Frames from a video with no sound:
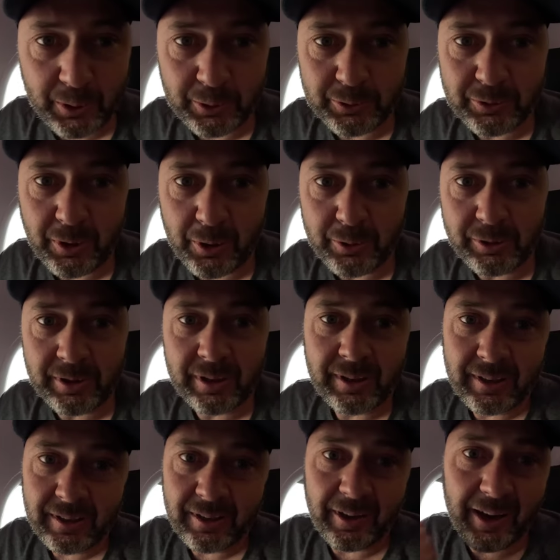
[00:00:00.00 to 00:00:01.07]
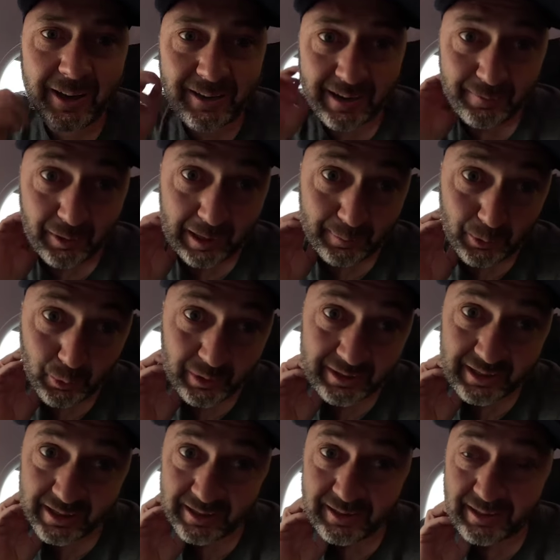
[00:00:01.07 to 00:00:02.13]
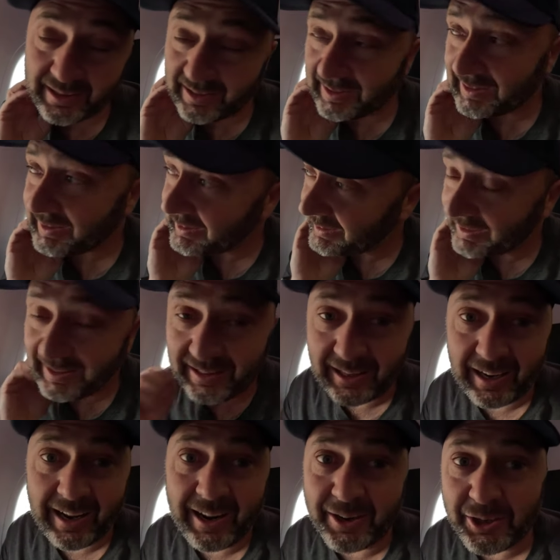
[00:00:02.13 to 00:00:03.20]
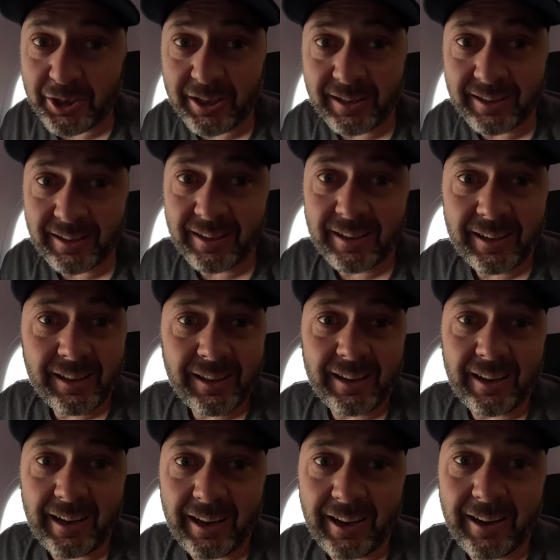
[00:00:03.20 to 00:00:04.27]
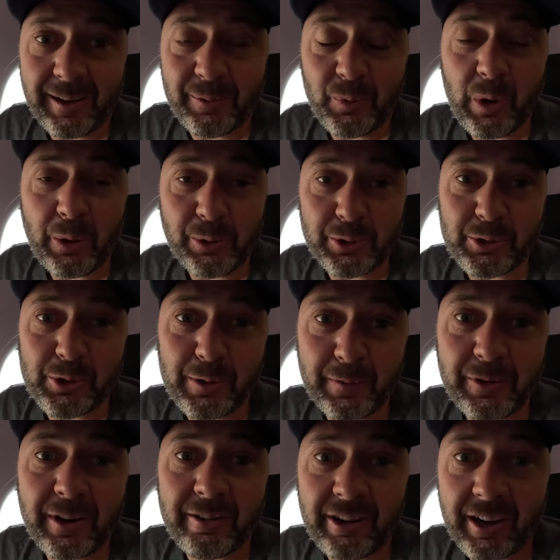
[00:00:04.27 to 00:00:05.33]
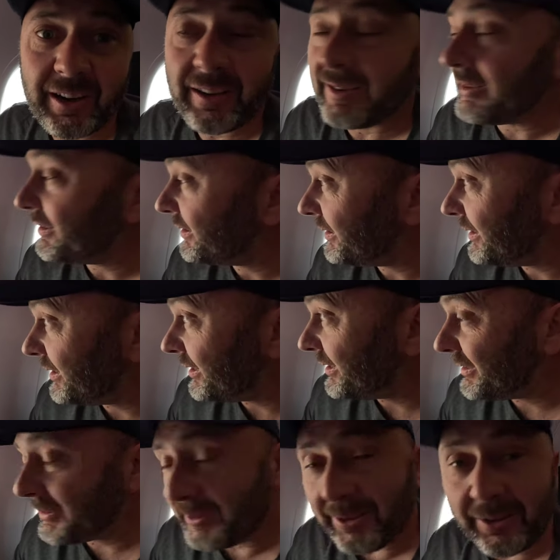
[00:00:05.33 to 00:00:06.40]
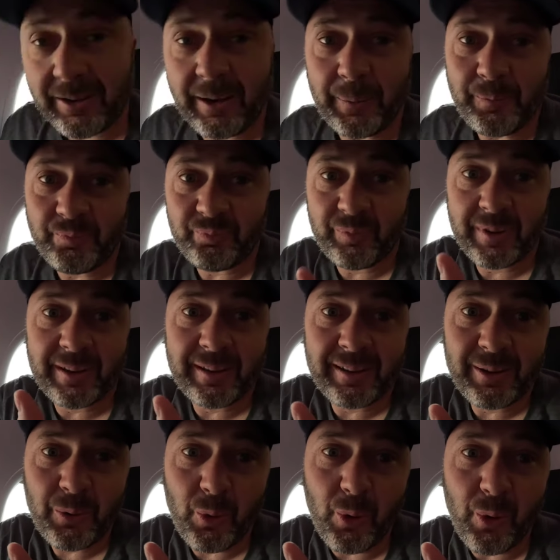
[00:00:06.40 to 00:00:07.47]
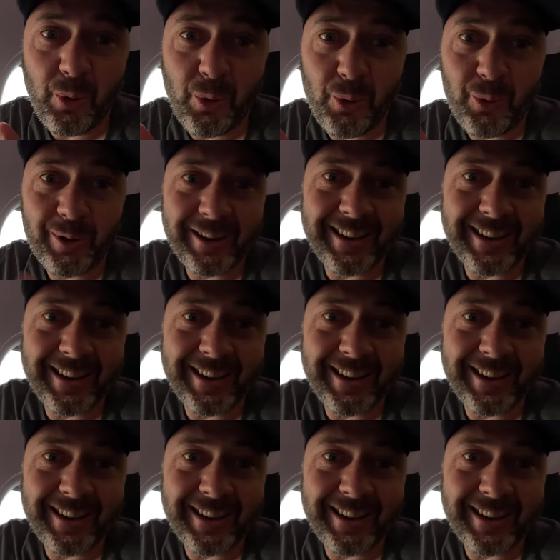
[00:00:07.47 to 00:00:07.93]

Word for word: so stoked I had to have a couple of whiskies in the lounge um, well deserved I reckon so yeah woohoo